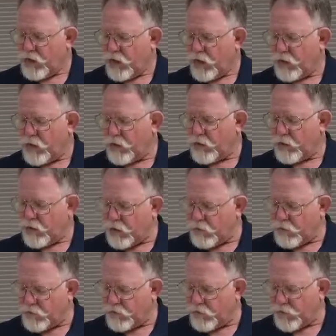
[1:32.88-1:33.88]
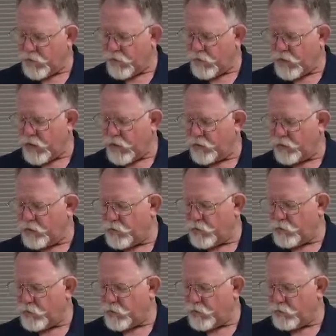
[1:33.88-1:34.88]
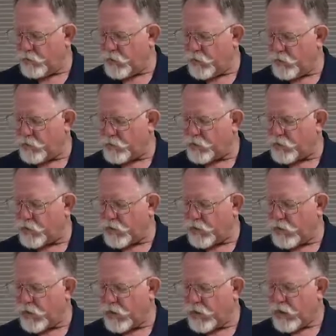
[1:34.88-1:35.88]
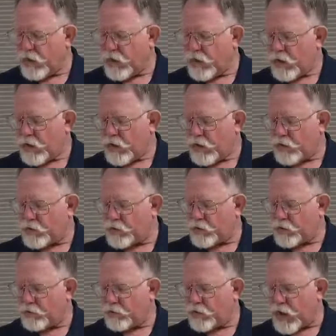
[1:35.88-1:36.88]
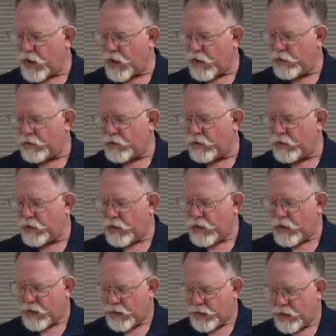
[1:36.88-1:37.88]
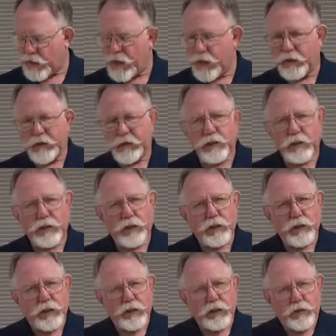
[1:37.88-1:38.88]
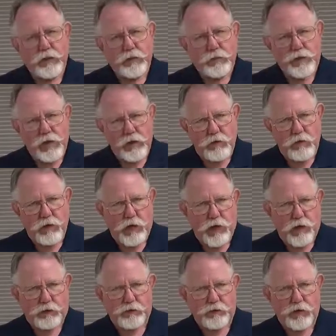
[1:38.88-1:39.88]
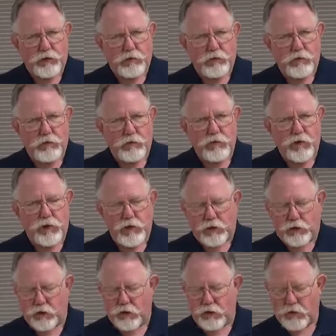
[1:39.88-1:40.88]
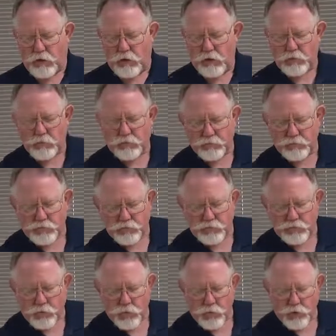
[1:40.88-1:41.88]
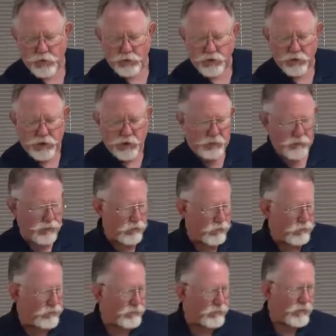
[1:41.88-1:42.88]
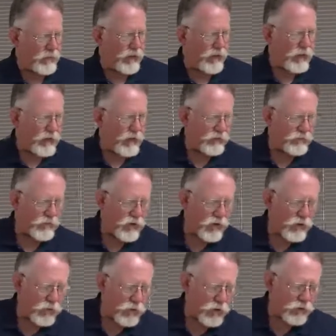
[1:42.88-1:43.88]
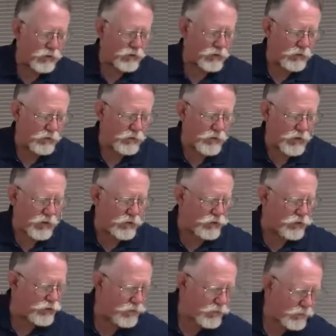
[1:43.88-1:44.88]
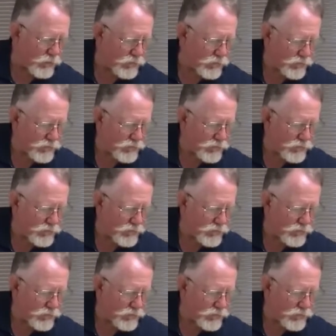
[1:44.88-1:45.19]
Now, another thing about using a meter stick is the fact that parallax error may occur. For example, if I want to measure